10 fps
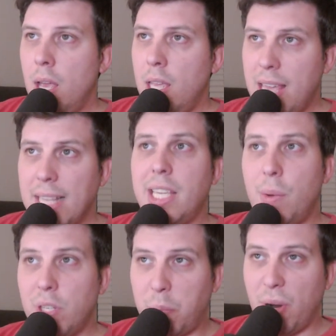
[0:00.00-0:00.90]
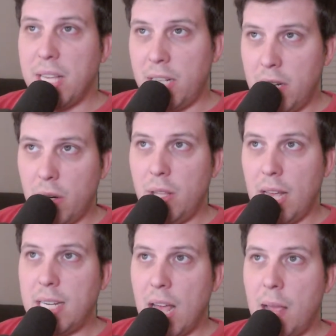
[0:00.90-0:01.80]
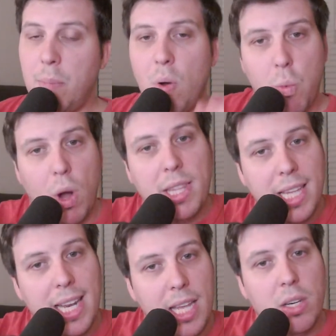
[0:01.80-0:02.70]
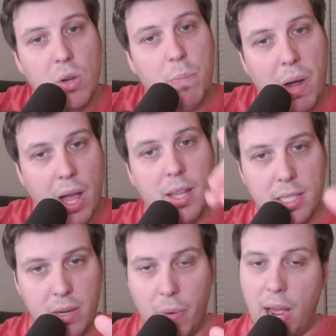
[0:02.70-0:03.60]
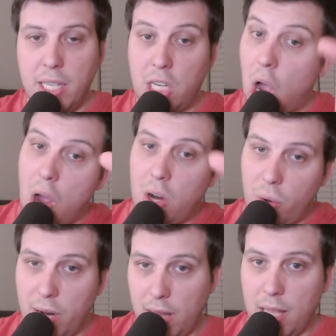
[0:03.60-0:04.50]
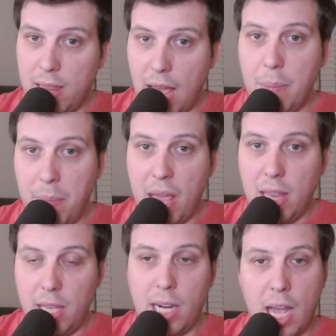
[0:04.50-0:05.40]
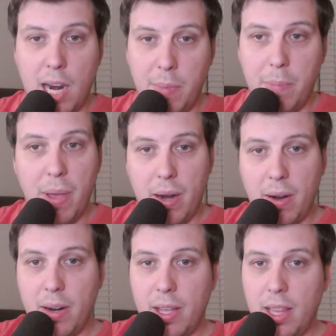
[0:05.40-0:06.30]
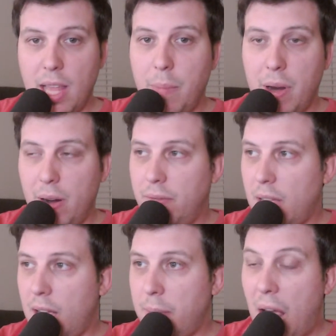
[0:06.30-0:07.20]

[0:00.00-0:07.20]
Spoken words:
yes, he was president during that time, but what did he do policy-wise, concretely, that made the economy better in that period of time?